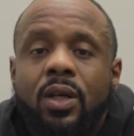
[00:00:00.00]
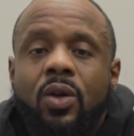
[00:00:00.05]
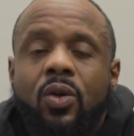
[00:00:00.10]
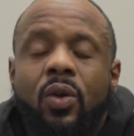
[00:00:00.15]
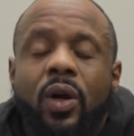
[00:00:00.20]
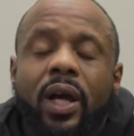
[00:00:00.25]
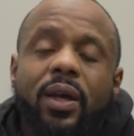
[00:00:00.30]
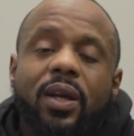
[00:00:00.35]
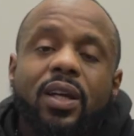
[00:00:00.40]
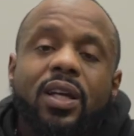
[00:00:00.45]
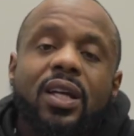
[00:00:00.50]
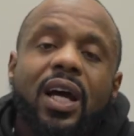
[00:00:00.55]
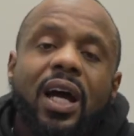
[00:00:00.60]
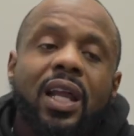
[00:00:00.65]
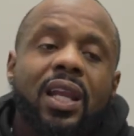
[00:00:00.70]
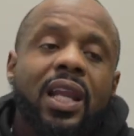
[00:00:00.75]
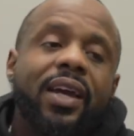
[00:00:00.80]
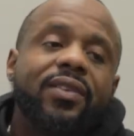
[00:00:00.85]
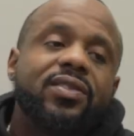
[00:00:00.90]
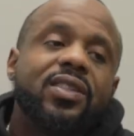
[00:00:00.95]
right? A
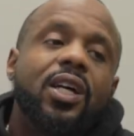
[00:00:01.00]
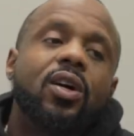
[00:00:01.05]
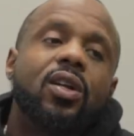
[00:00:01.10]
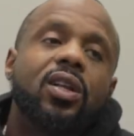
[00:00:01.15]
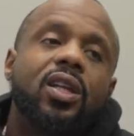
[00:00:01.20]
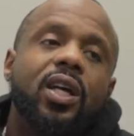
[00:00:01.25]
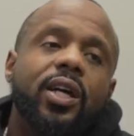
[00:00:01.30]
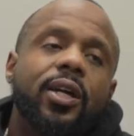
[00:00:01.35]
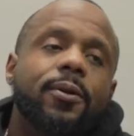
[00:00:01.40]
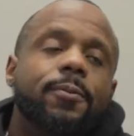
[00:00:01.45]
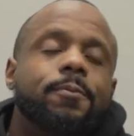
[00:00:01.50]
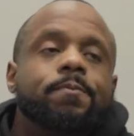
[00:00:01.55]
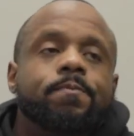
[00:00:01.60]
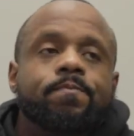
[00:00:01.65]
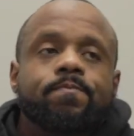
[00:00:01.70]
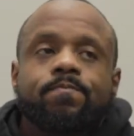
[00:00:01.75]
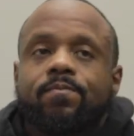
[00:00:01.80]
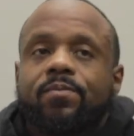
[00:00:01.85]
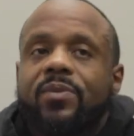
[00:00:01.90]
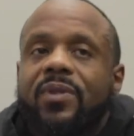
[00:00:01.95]
lifestyle client,
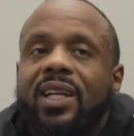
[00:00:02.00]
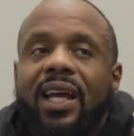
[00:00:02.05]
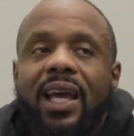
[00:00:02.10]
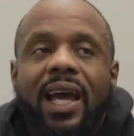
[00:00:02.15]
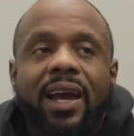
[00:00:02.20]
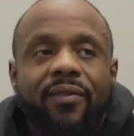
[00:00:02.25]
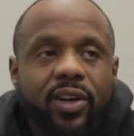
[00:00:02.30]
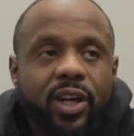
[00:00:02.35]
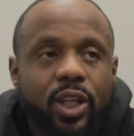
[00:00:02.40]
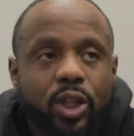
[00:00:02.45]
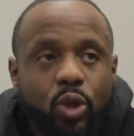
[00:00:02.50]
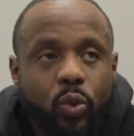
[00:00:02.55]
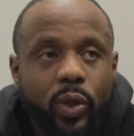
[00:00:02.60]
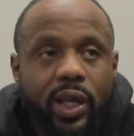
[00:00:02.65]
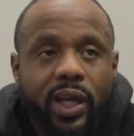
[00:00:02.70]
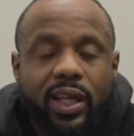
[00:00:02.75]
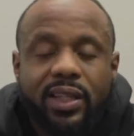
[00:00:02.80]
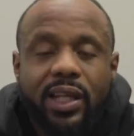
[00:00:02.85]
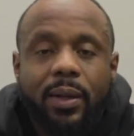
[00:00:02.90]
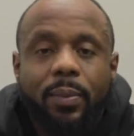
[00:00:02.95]
every other
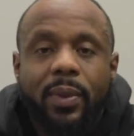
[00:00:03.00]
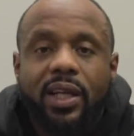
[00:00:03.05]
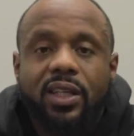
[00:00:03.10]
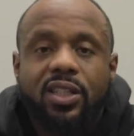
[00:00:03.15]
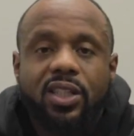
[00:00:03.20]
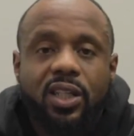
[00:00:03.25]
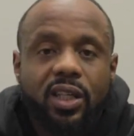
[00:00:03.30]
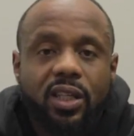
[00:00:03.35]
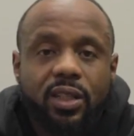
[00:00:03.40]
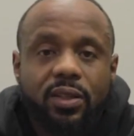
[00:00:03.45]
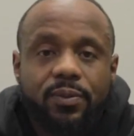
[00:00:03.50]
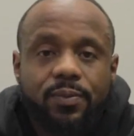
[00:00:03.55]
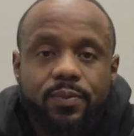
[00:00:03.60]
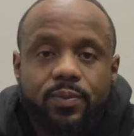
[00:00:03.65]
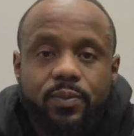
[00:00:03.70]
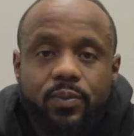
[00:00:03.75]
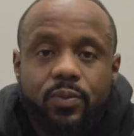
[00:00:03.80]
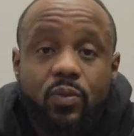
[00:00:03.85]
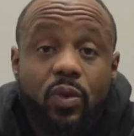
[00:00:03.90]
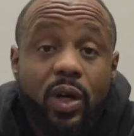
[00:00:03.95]
week they may cheat,
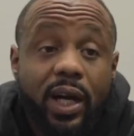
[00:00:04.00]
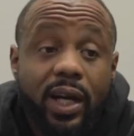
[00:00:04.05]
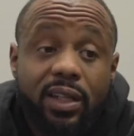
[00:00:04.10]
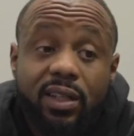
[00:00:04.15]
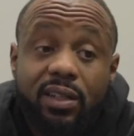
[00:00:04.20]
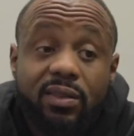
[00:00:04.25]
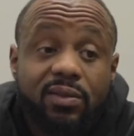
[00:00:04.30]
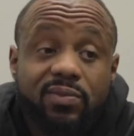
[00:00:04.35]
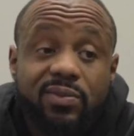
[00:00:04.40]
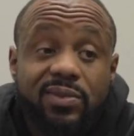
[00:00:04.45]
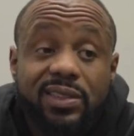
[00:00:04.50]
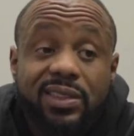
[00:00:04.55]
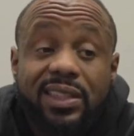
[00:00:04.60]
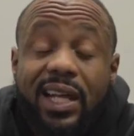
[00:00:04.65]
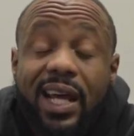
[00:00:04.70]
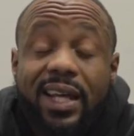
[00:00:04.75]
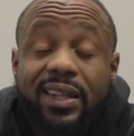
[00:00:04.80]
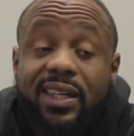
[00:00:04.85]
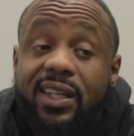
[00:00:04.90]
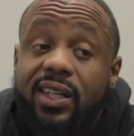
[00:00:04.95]
right?
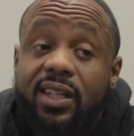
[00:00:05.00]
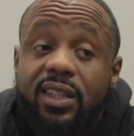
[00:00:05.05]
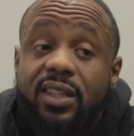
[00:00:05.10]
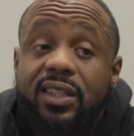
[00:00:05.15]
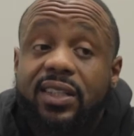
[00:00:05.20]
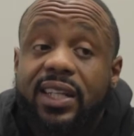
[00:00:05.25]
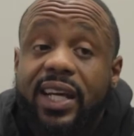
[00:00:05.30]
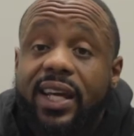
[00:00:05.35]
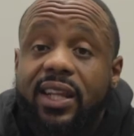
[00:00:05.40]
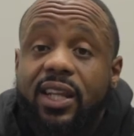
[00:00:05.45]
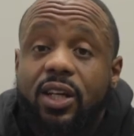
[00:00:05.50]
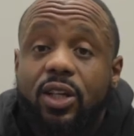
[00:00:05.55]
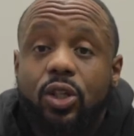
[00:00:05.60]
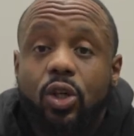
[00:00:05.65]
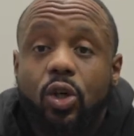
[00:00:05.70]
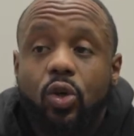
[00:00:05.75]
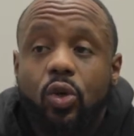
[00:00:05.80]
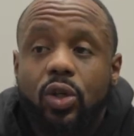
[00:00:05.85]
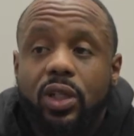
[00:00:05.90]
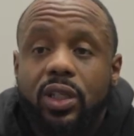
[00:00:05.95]
At the end of the day, their
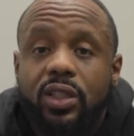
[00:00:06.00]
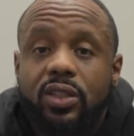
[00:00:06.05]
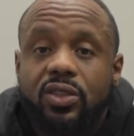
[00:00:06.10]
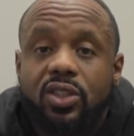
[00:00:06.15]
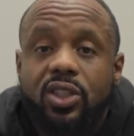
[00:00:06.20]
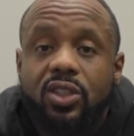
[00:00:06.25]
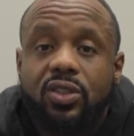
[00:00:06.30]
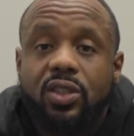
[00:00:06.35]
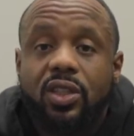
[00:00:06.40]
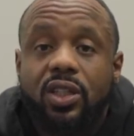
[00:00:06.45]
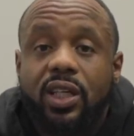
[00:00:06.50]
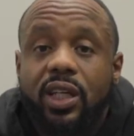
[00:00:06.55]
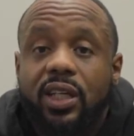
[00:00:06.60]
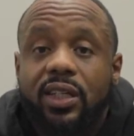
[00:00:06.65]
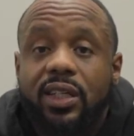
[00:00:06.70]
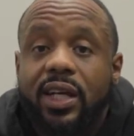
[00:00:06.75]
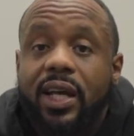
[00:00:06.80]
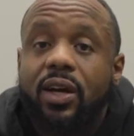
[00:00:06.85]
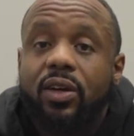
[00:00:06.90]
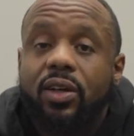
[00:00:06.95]
goal is just to get
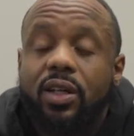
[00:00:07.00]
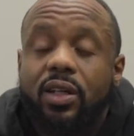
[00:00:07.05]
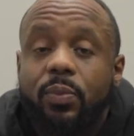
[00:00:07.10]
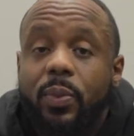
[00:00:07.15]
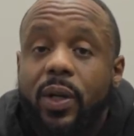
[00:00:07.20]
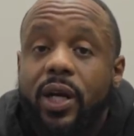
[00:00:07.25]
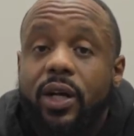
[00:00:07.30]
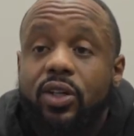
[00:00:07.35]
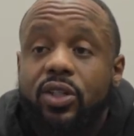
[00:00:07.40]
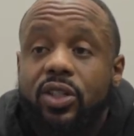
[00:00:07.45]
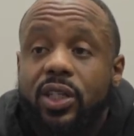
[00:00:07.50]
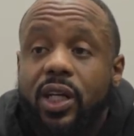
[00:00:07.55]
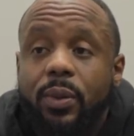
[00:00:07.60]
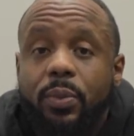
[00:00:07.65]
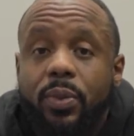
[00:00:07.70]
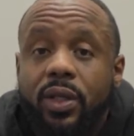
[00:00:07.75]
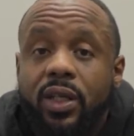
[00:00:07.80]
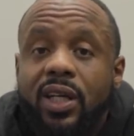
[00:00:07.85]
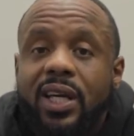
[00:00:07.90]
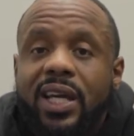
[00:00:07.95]
down in better shape.
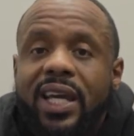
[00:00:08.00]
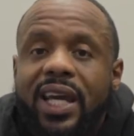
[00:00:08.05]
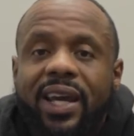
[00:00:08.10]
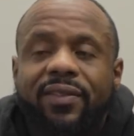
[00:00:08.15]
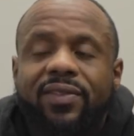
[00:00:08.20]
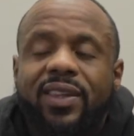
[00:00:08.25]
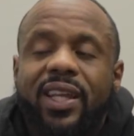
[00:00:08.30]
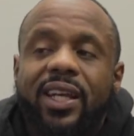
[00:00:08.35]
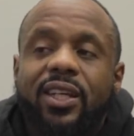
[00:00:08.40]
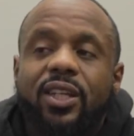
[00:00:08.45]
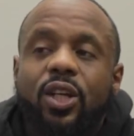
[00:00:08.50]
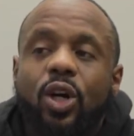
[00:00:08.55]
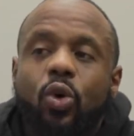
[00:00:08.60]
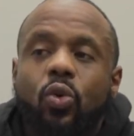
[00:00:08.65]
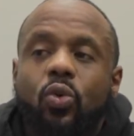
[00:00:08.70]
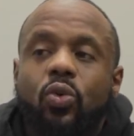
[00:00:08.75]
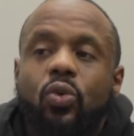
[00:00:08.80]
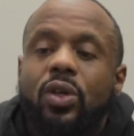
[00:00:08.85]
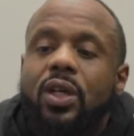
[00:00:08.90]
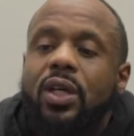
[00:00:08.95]
But if they
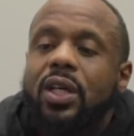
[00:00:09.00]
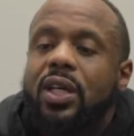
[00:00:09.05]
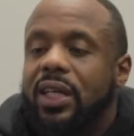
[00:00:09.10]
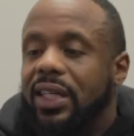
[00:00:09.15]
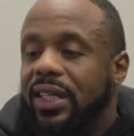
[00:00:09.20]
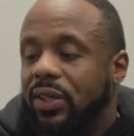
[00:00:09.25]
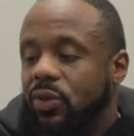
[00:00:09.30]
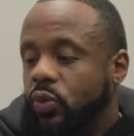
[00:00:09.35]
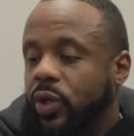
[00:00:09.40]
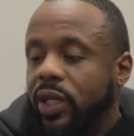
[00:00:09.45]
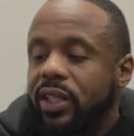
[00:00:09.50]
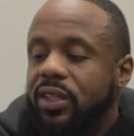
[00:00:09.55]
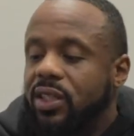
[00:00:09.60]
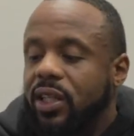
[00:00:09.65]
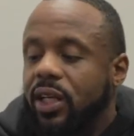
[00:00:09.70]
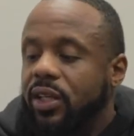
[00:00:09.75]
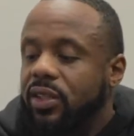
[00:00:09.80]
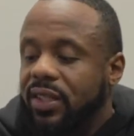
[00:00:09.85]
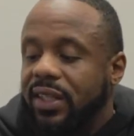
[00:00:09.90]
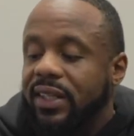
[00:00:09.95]
don't reach
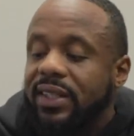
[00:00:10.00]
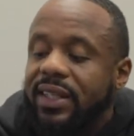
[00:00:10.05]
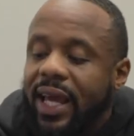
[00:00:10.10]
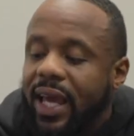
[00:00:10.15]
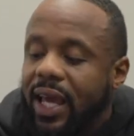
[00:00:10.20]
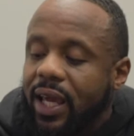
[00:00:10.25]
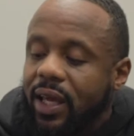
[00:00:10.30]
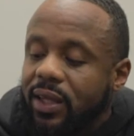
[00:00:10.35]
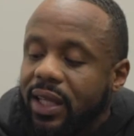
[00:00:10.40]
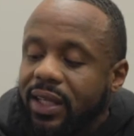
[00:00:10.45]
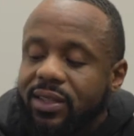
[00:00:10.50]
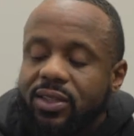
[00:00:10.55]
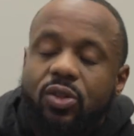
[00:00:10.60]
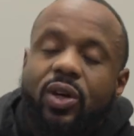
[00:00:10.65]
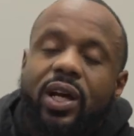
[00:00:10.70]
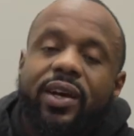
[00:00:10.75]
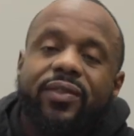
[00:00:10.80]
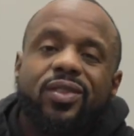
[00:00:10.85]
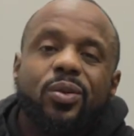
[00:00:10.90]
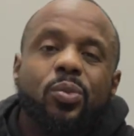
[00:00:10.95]
there today, they still
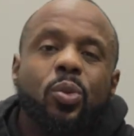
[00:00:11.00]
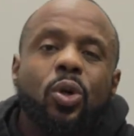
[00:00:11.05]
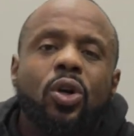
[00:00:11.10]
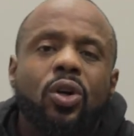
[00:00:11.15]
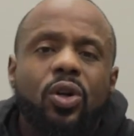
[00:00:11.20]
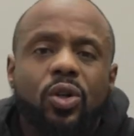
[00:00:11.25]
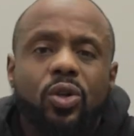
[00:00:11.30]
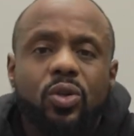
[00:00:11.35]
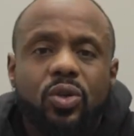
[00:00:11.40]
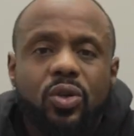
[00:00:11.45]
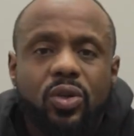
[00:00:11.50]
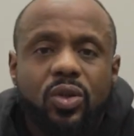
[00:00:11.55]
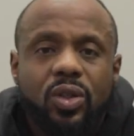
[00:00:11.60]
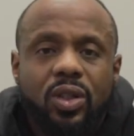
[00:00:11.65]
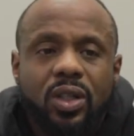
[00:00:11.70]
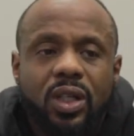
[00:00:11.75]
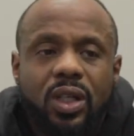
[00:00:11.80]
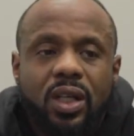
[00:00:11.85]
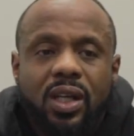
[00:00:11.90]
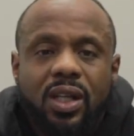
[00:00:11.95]
have tomorrow.
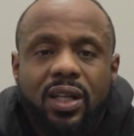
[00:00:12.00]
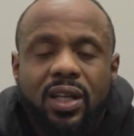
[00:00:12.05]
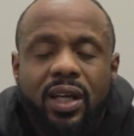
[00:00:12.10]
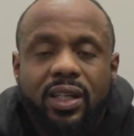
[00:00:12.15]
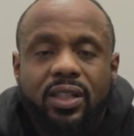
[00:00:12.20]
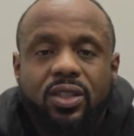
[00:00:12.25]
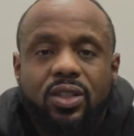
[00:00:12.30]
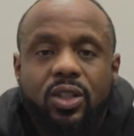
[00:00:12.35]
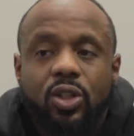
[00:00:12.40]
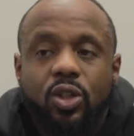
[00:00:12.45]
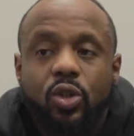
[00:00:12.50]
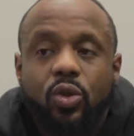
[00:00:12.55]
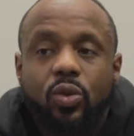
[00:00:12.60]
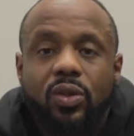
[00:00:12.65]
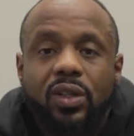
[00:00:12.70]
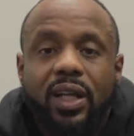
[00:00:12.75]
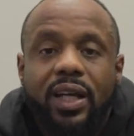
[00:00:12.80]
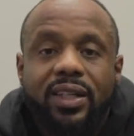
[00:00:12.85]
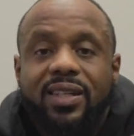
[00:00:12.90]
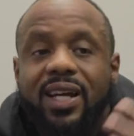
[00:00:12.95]

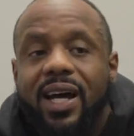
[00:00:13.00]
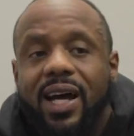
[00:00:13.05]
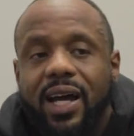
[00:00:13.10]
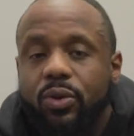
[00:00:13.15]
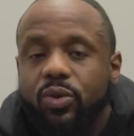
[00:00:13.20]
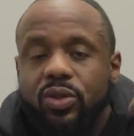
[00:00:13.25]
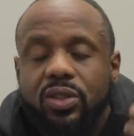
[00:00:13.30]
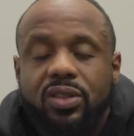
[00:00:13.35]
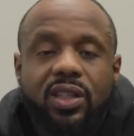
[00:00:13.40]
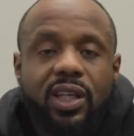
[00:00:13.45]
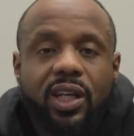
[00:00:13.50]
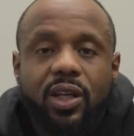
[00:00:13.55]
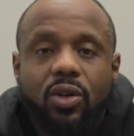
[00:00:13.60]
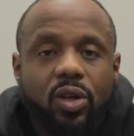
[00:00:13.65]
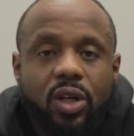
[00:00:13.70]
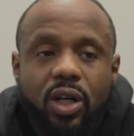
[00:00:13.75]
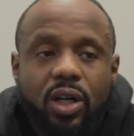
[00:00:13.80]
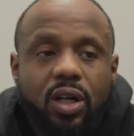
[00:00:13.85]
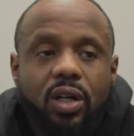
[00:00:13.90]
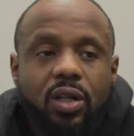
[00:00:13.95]
Like Ty, I was just getting on
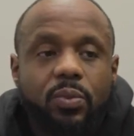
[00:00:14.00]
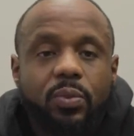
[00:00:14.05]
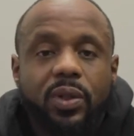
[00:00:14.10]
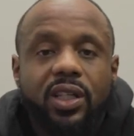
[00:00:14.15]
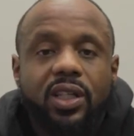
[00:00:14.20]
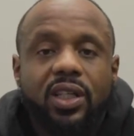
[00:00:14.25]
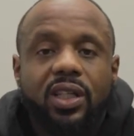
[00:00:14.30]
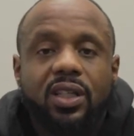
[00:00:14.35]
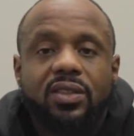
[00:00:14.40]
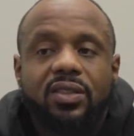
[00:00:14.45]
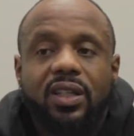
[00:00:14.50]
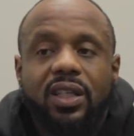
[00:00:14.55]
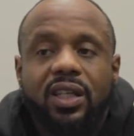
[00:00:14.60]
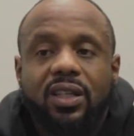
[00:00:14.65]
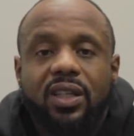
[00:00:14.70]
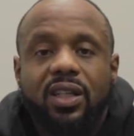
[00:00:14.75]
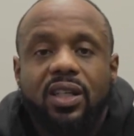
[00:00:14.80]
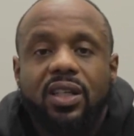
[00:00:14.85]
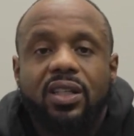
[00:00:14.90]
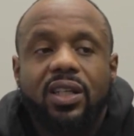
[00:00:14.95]
her because like at
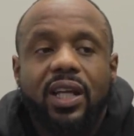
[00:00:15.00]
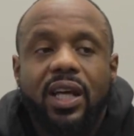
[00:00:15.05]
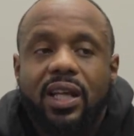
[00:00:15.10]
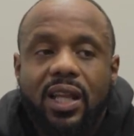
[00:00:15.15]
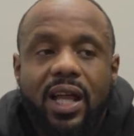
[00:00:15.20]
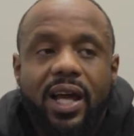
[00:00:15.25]
the end of the day,